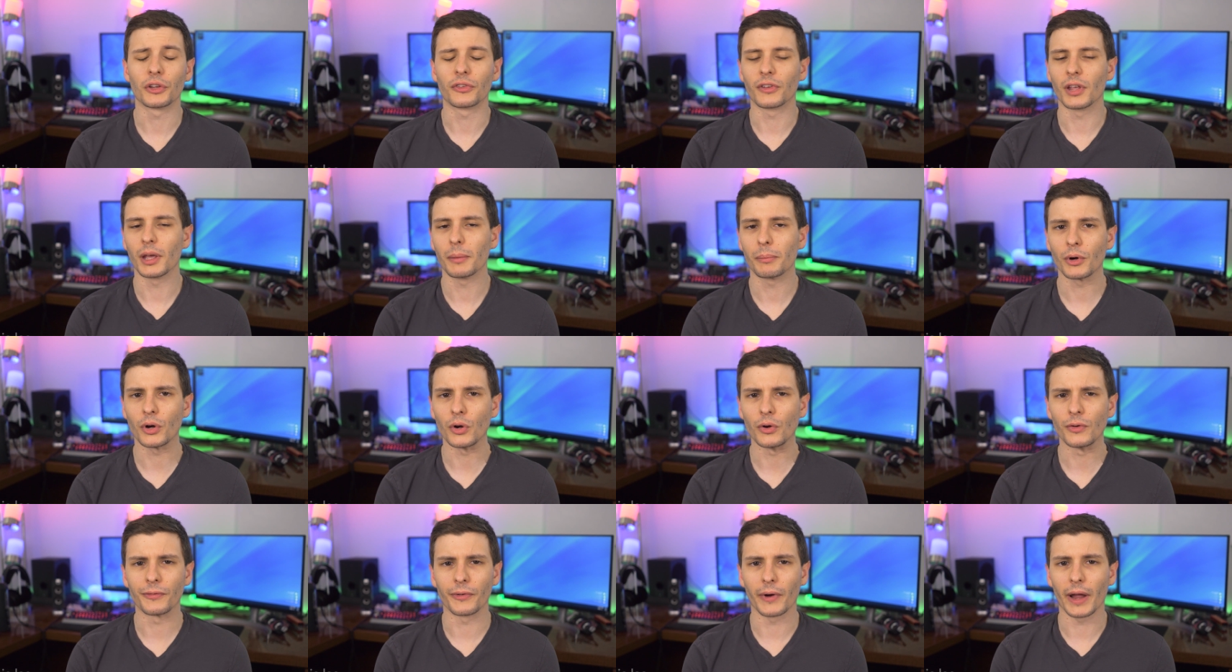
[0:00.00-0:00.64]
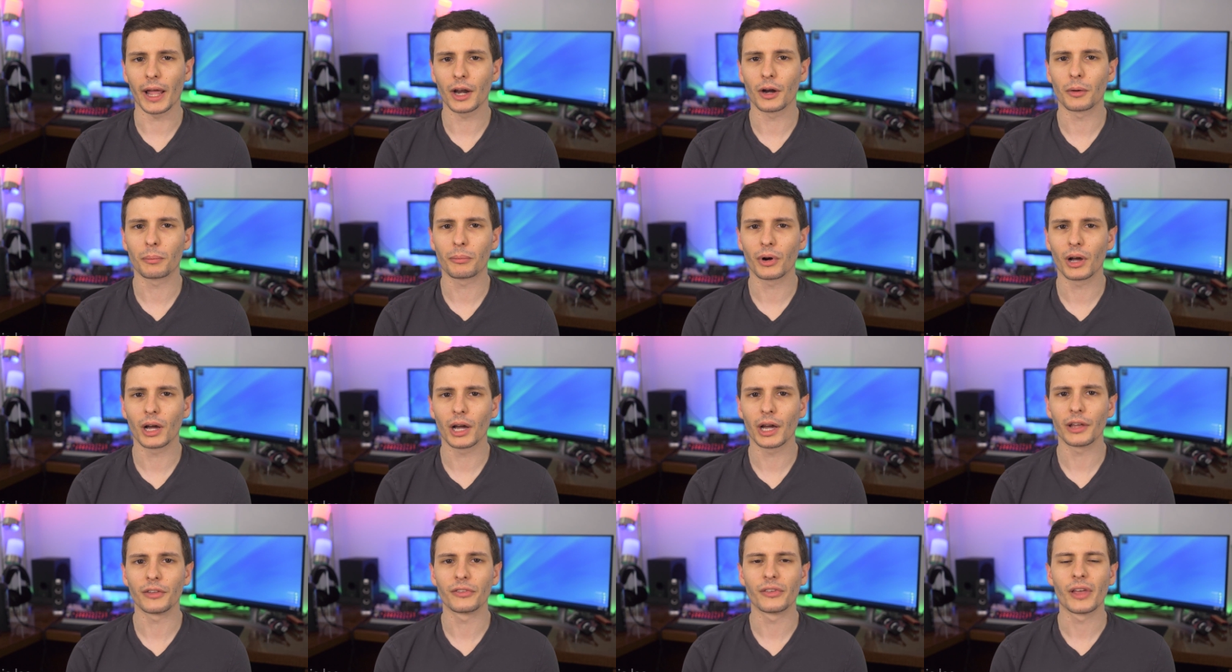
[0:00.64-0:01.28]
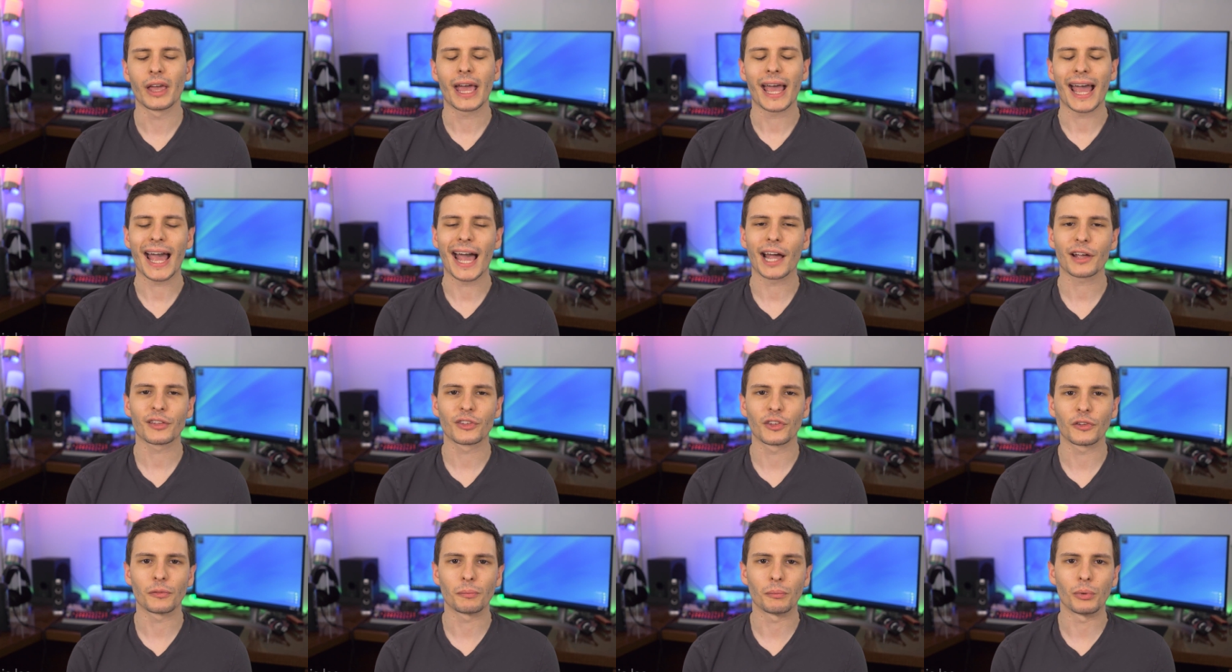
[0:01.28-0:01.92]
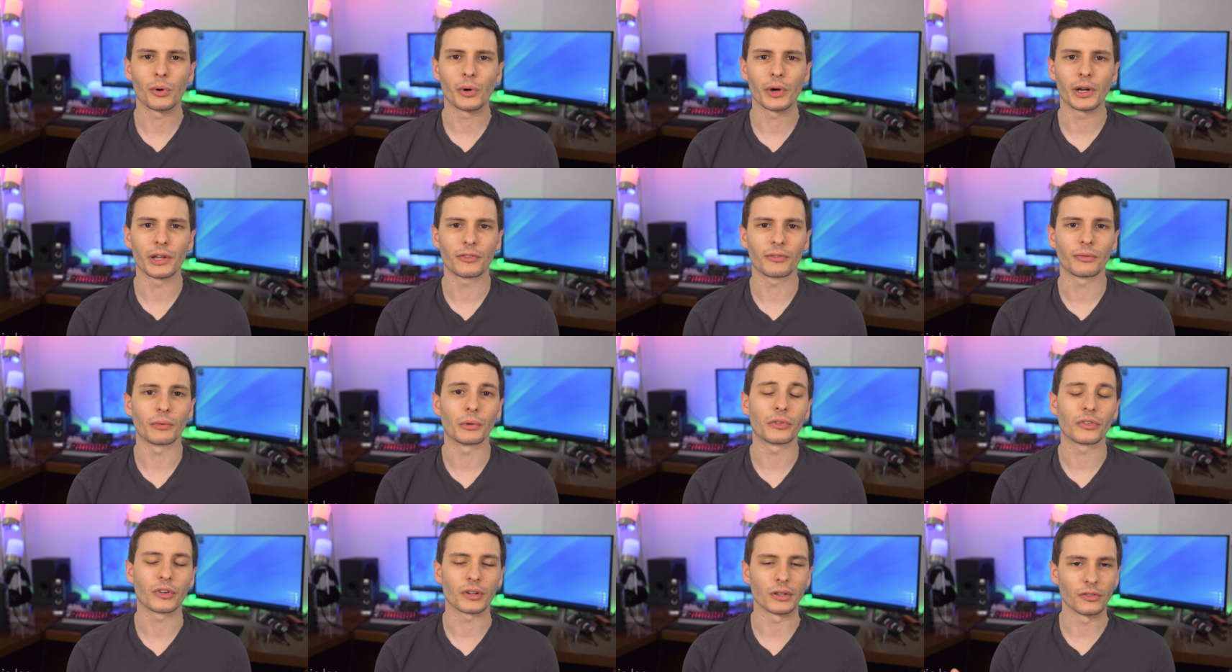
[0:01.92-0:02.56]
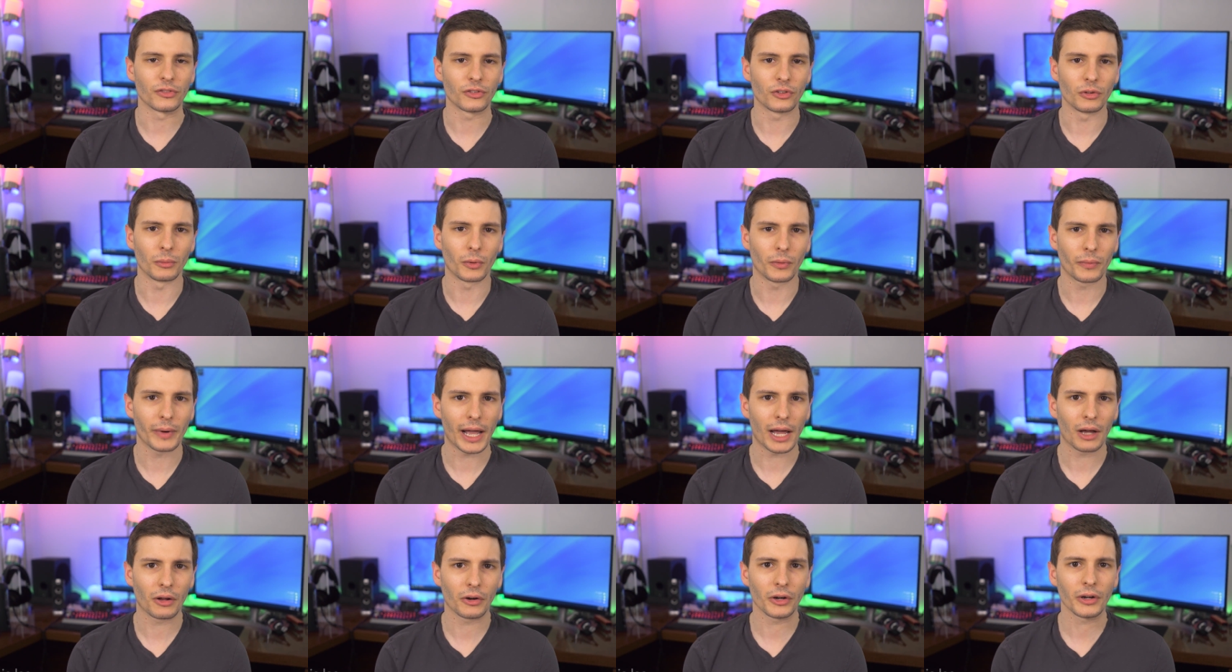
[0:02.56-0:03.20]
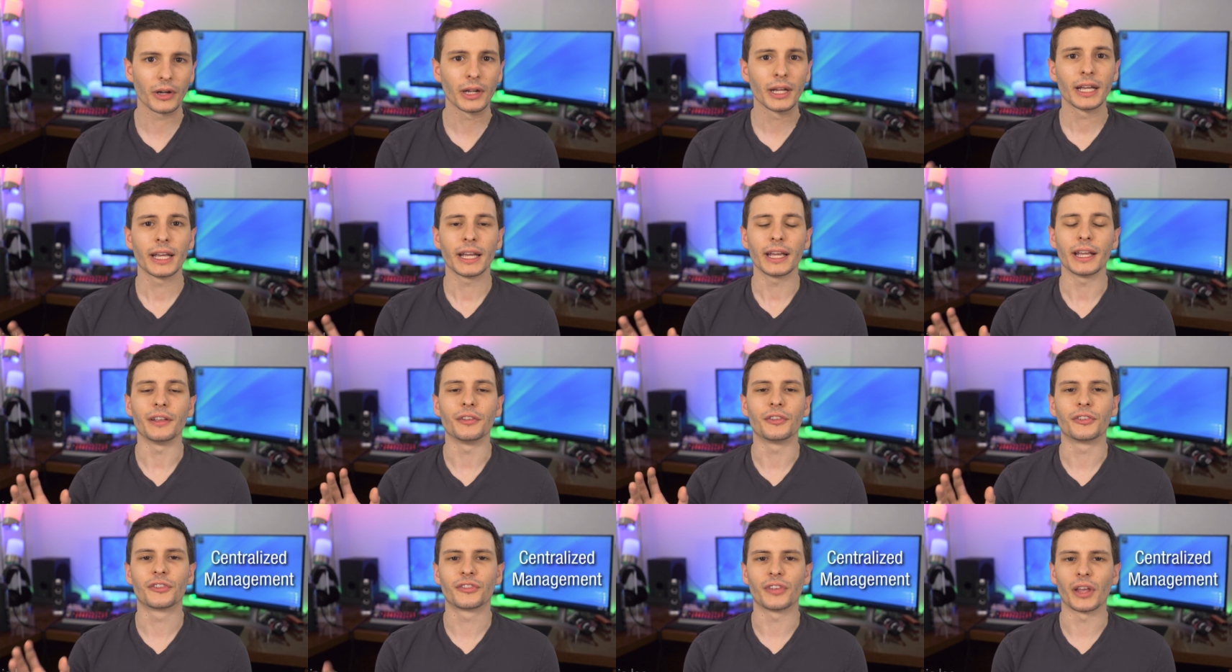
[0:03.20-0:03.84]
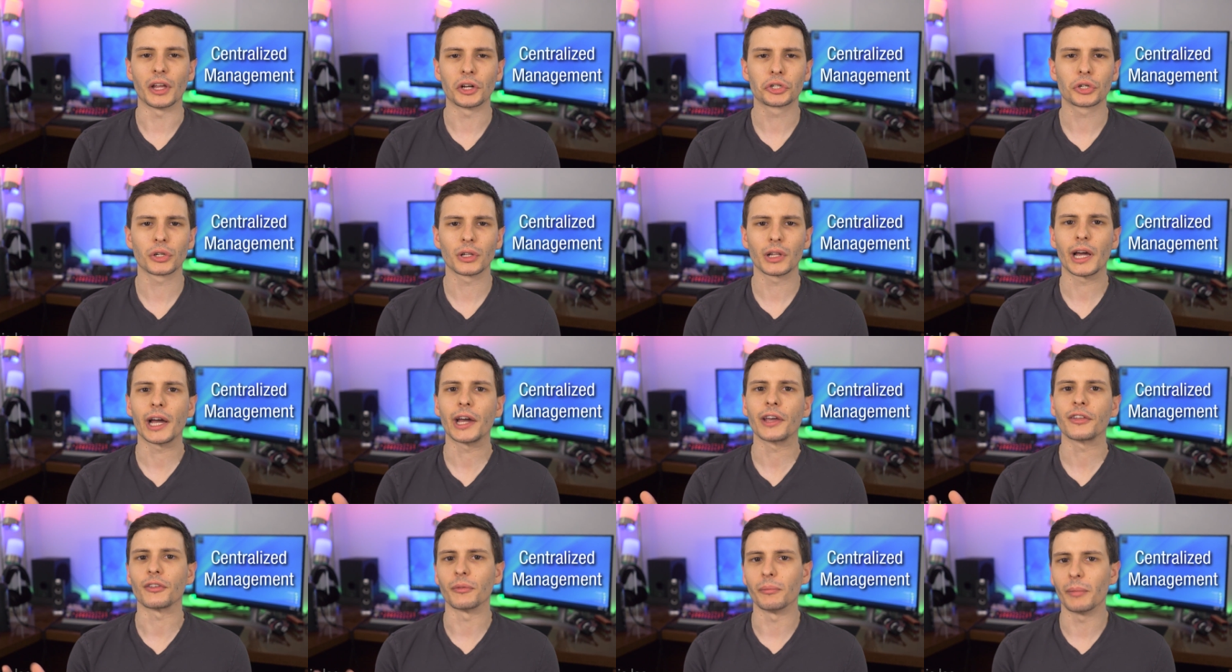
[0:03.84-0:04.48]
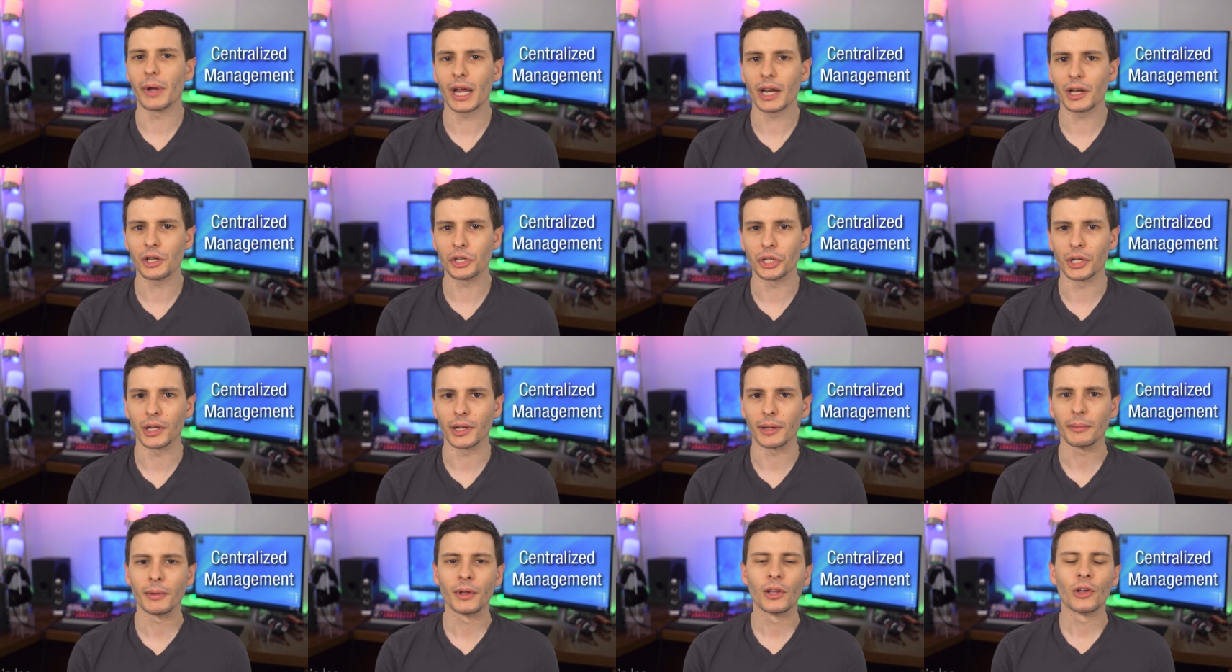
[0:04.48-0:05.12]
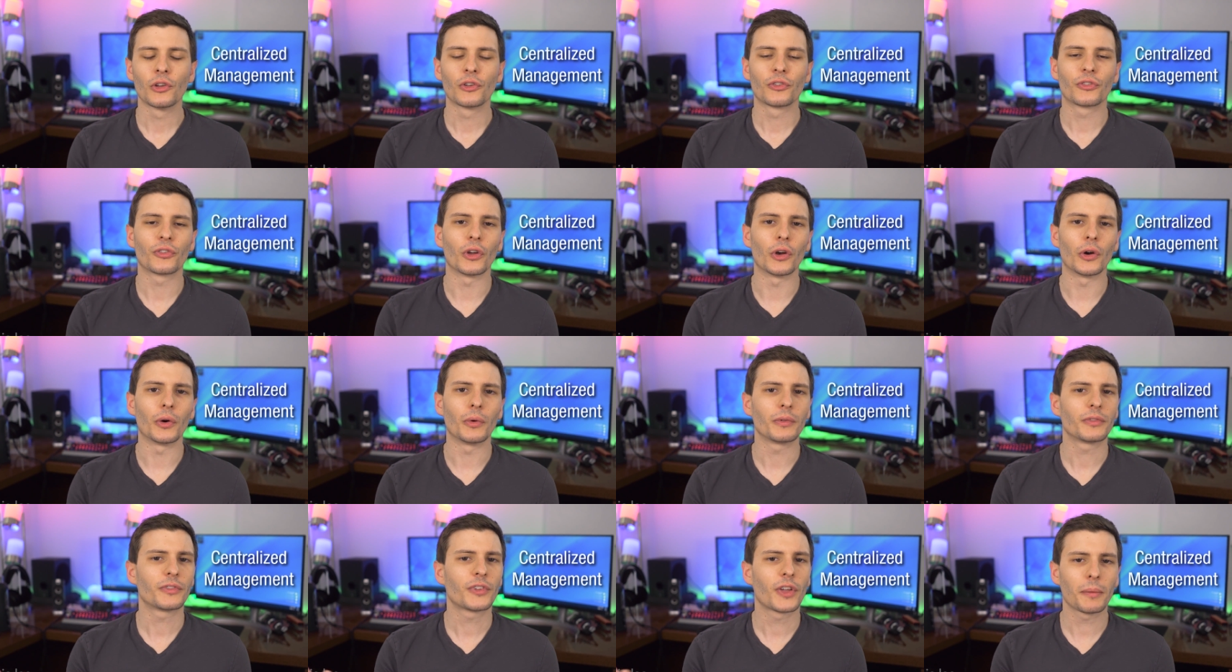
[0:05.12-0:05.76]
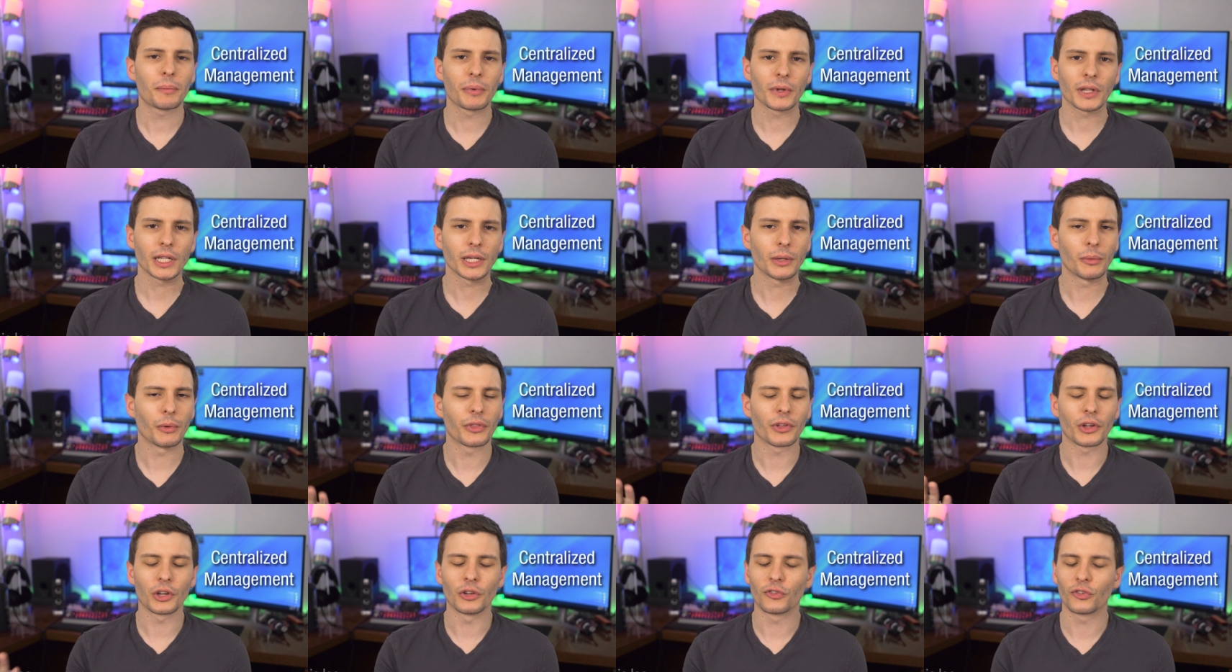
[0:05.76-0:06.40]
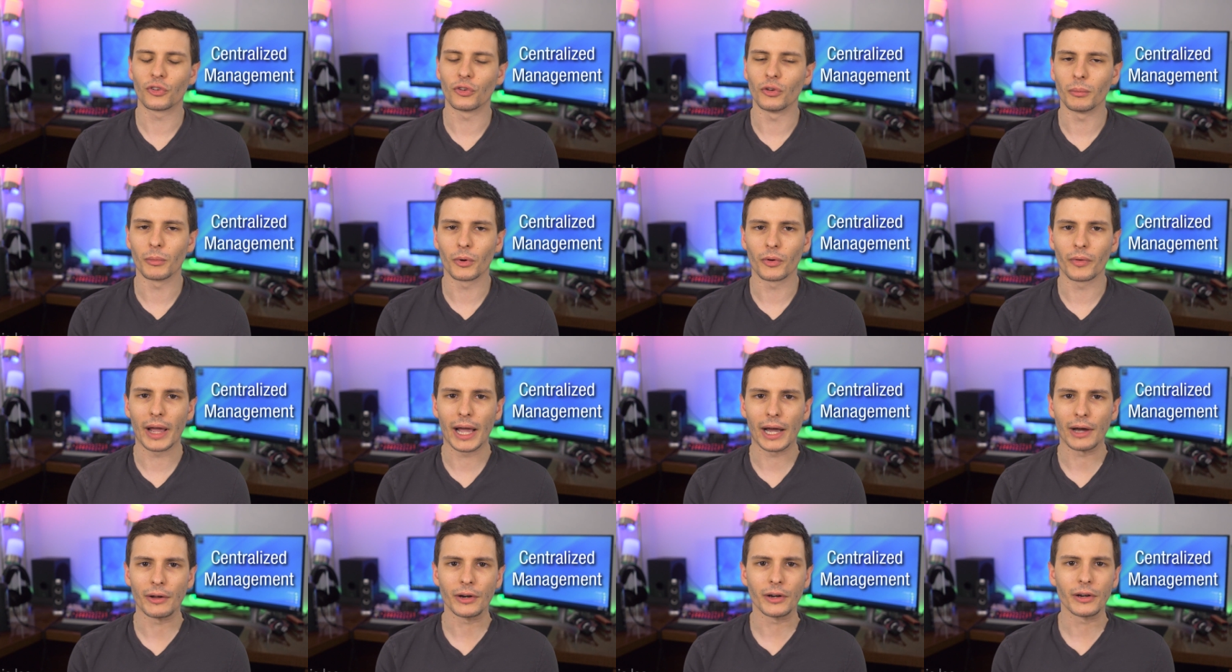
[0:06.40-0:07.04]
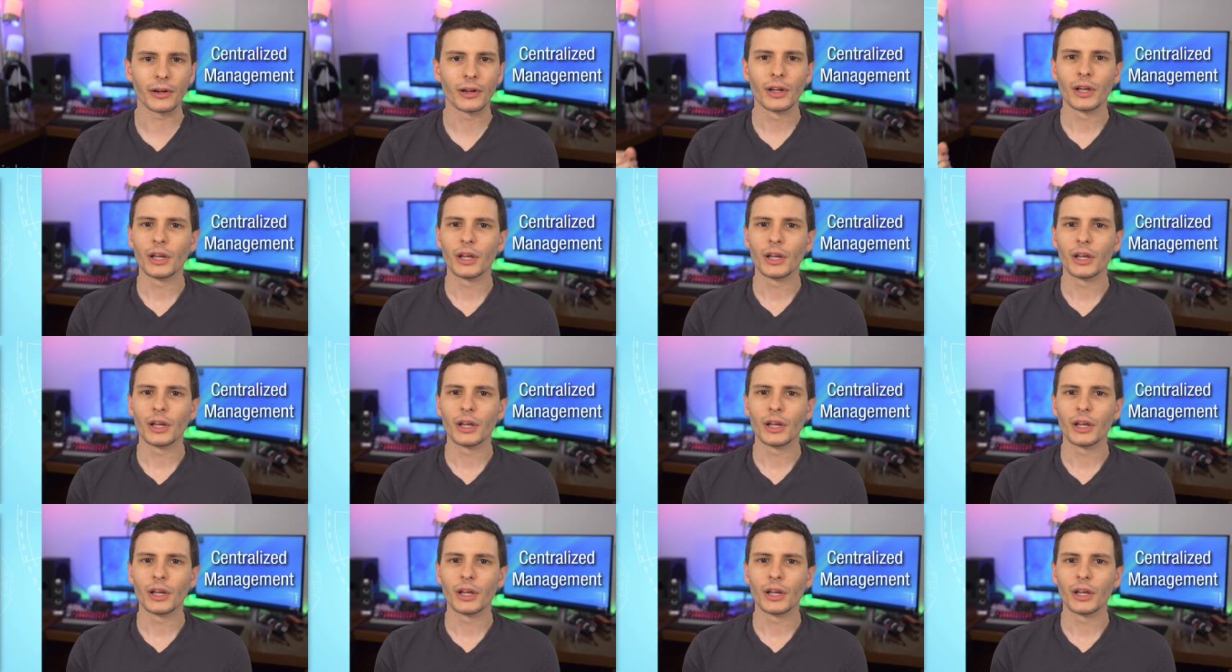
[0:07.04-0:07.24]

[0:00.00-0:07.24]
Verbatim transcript: is typical for enterprise access points versus a consumer router, is centralized managing. So typically with a consumer router,